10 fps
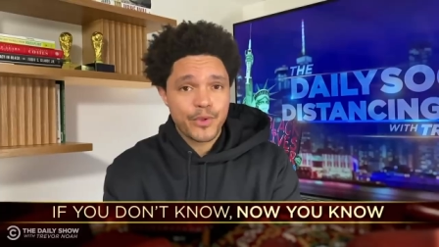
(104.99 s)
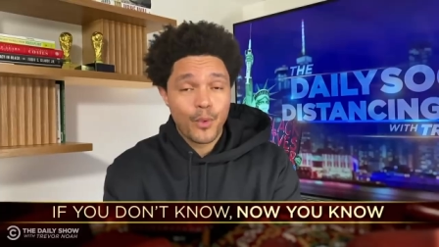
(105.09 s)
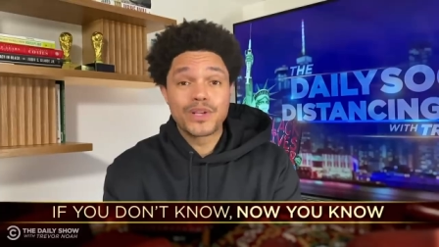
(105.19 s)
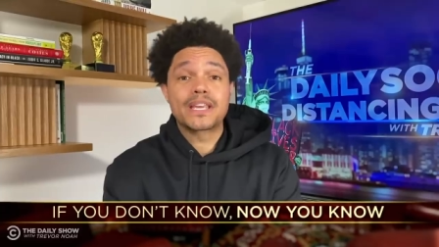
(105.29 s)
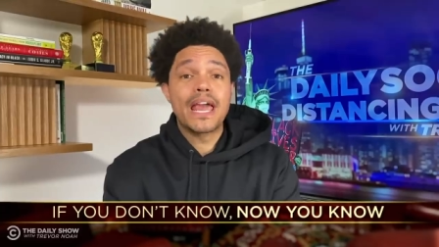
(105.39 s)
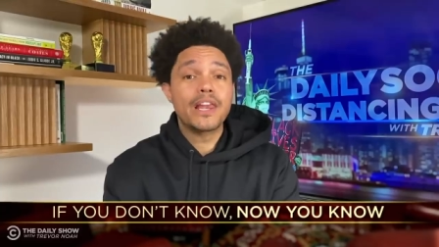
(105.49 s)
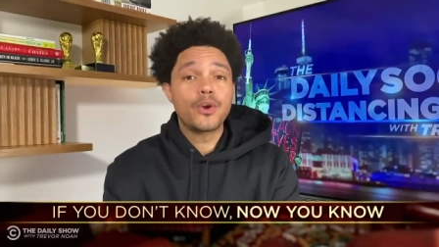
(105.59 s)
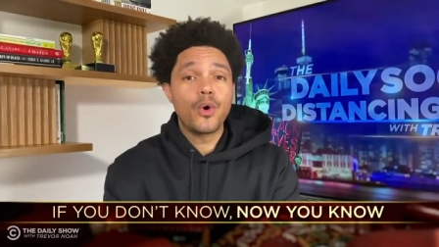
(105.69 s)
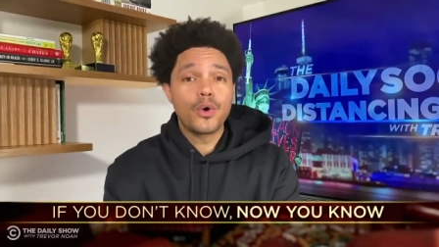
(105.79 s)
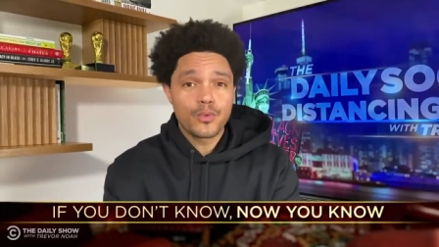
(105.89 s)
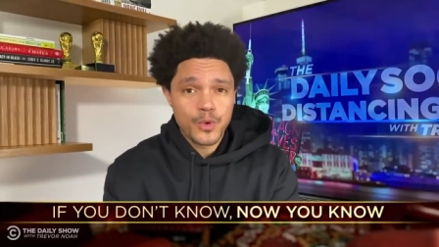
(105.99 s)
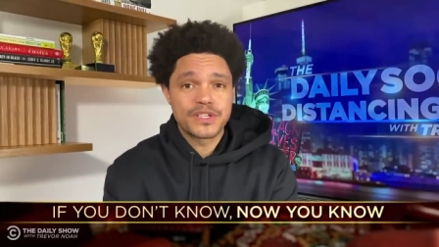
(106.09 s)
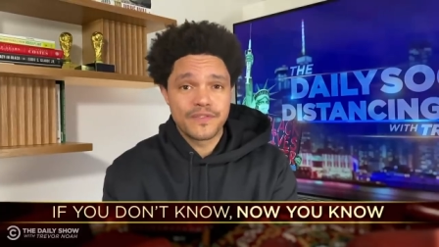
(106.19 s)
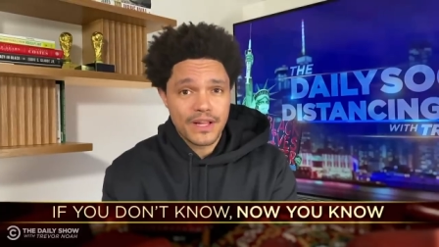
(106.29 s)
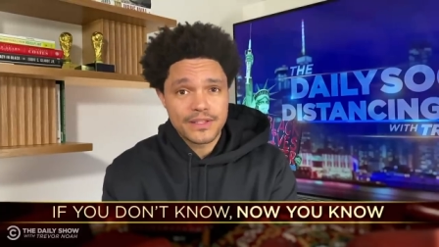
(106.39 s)
was Eleanor
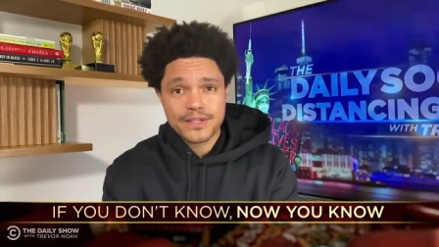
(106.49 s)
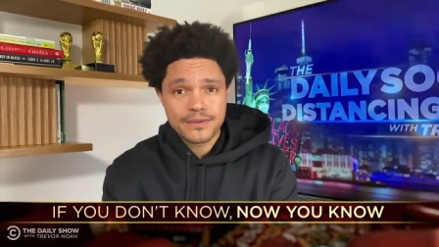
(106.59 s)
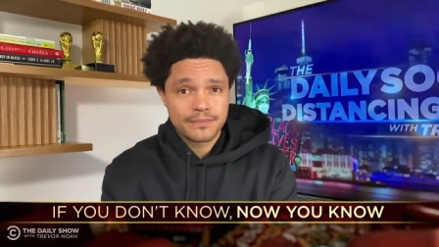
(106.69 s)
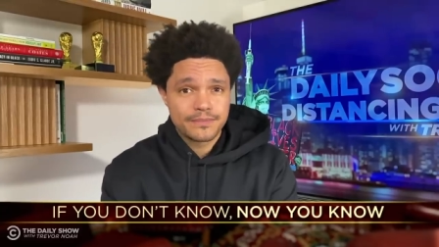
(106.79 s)
Roosevelt.